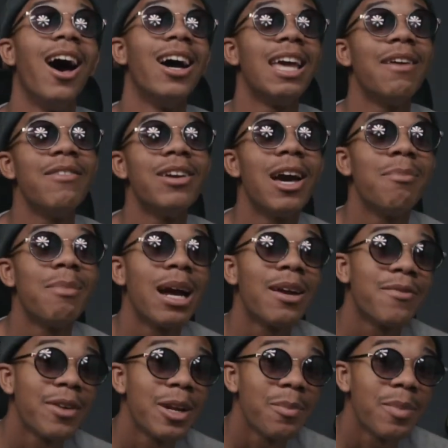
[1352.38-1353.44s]
giving up my
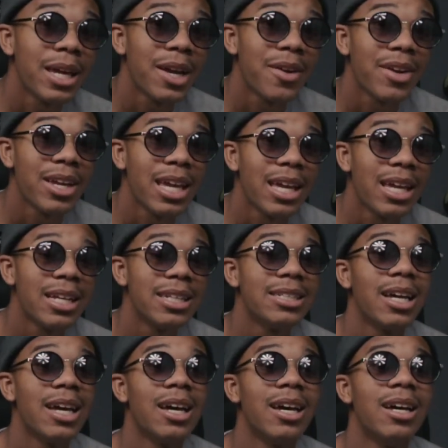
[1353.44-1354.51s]
free period,
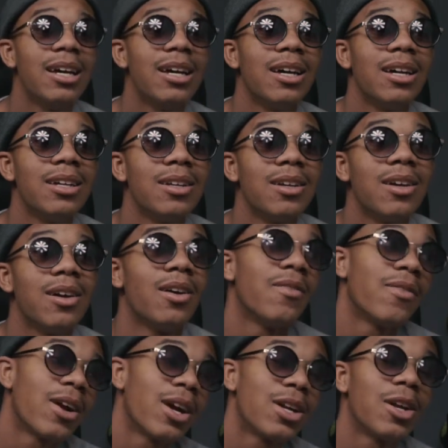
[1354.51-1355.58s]

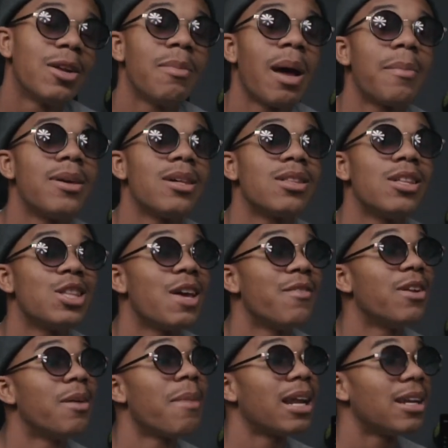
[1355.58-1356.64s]
working on my business,
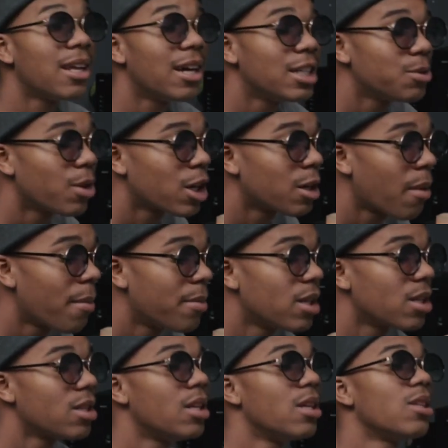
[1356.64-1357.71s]
giving up my lunch, working on my
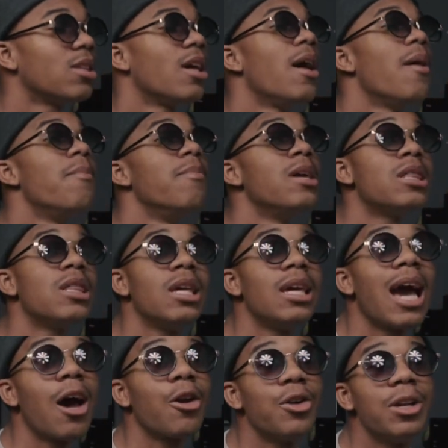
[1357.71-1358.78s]
business,
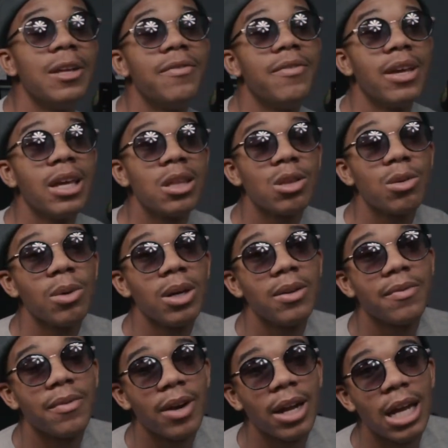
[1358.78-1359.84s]
missing out on events
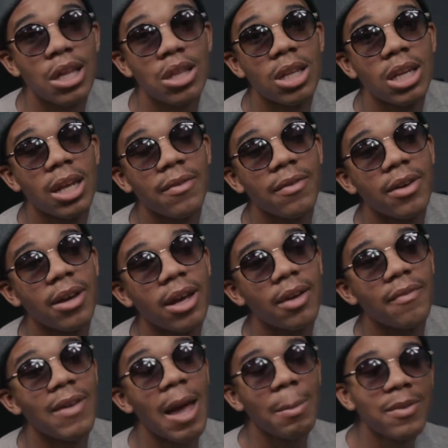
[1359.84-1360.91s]
with friends and different
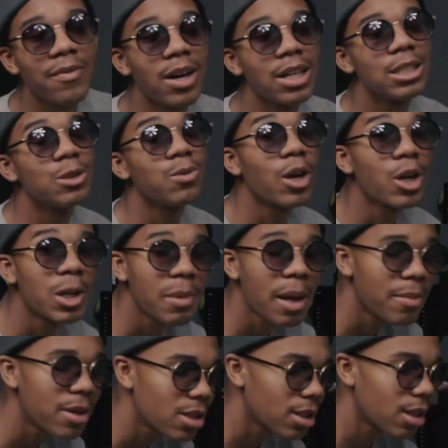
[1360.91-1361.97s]
family functions, working on
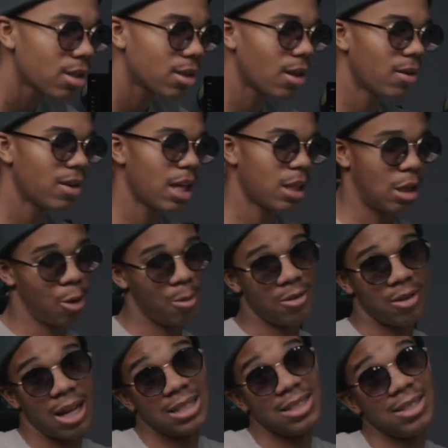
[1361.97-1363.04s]
my business. So that's
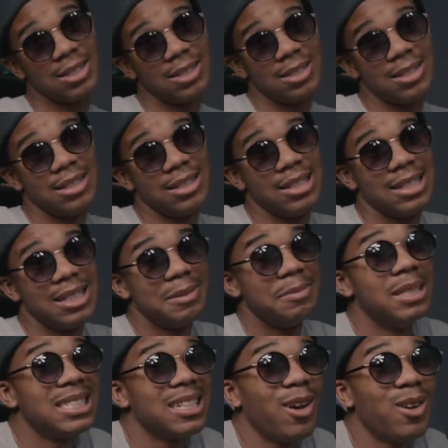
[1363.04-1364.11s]
how I just
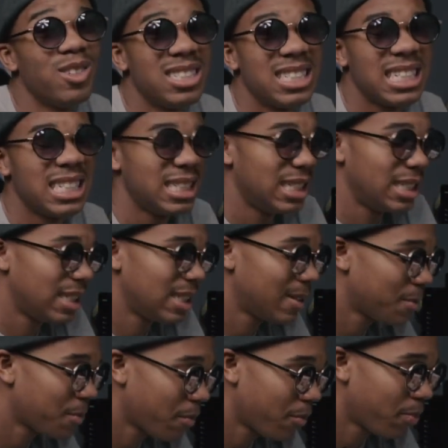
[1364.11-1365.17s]
miss out on things.
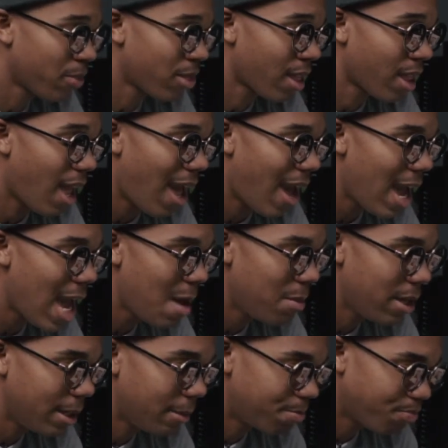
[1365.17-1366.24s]

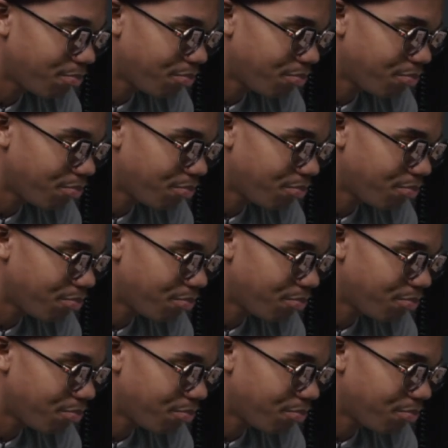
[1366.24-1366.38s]
Amy,